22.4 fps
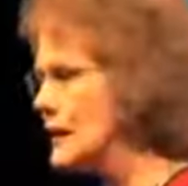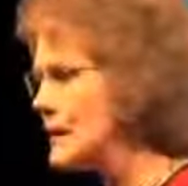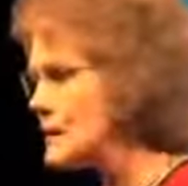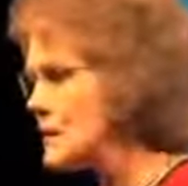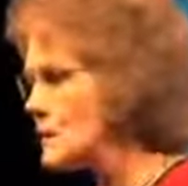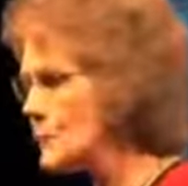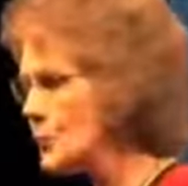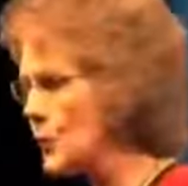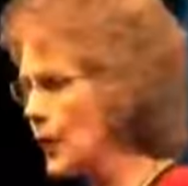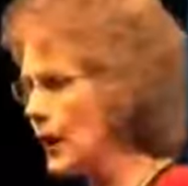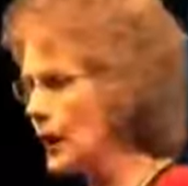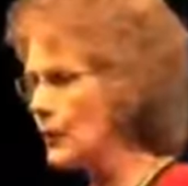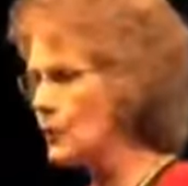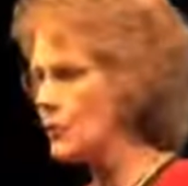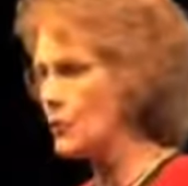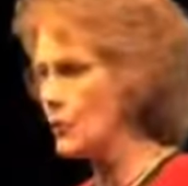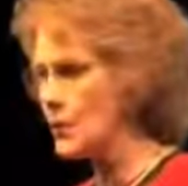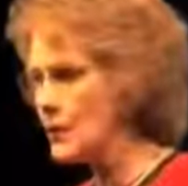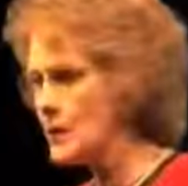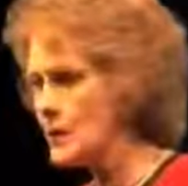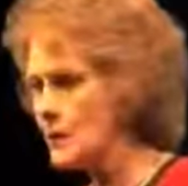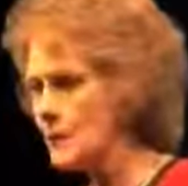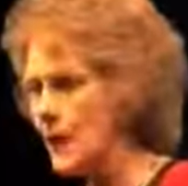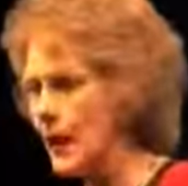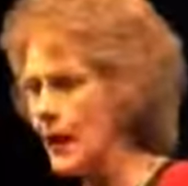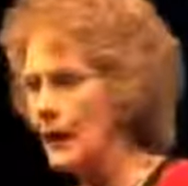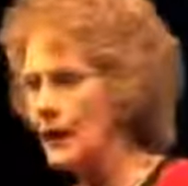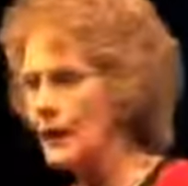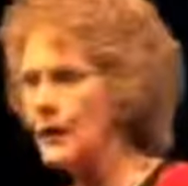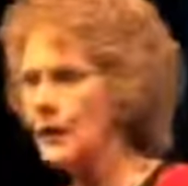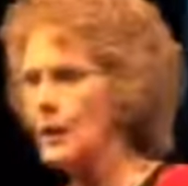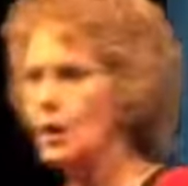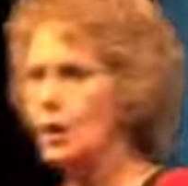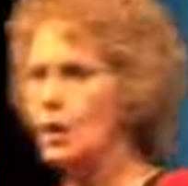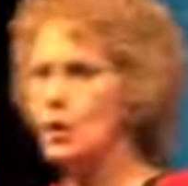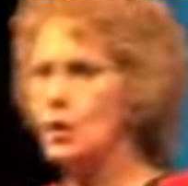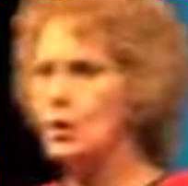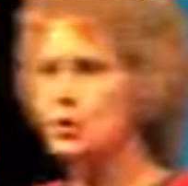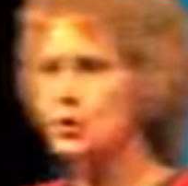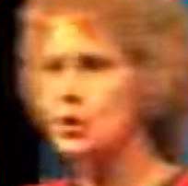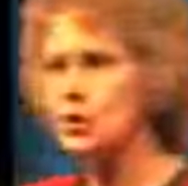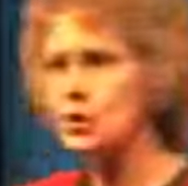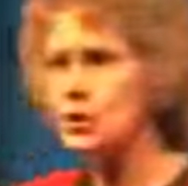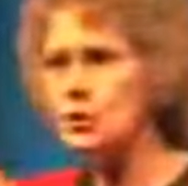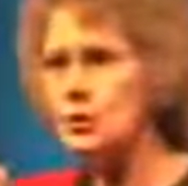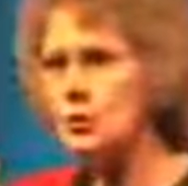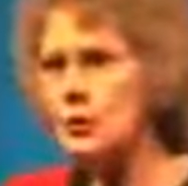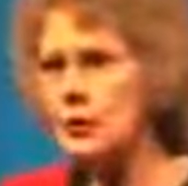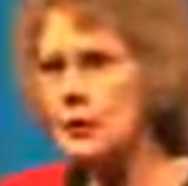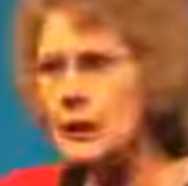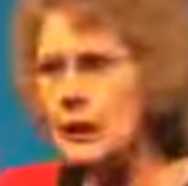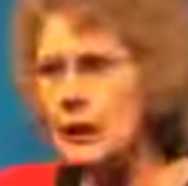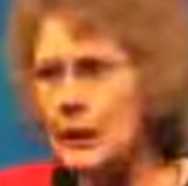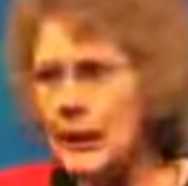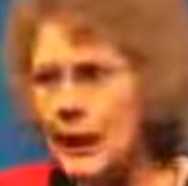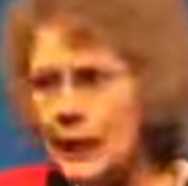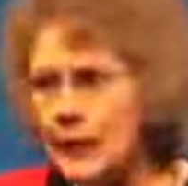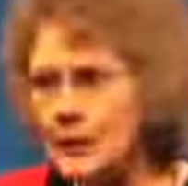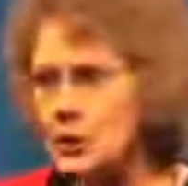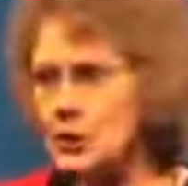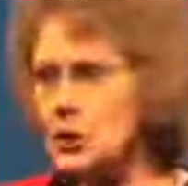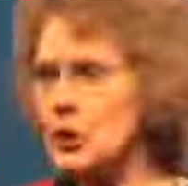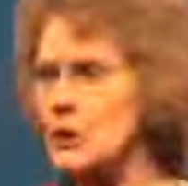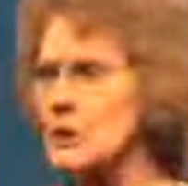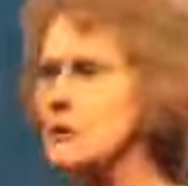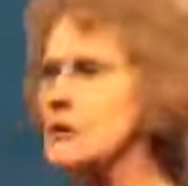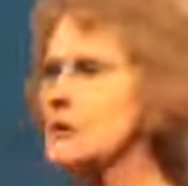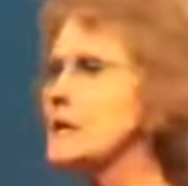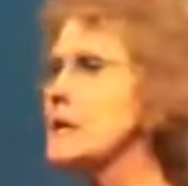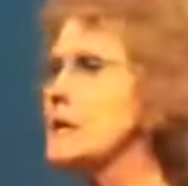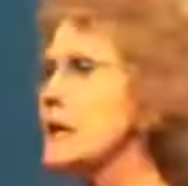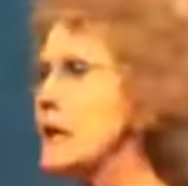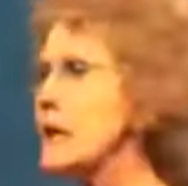in the brain or in the body to do the connections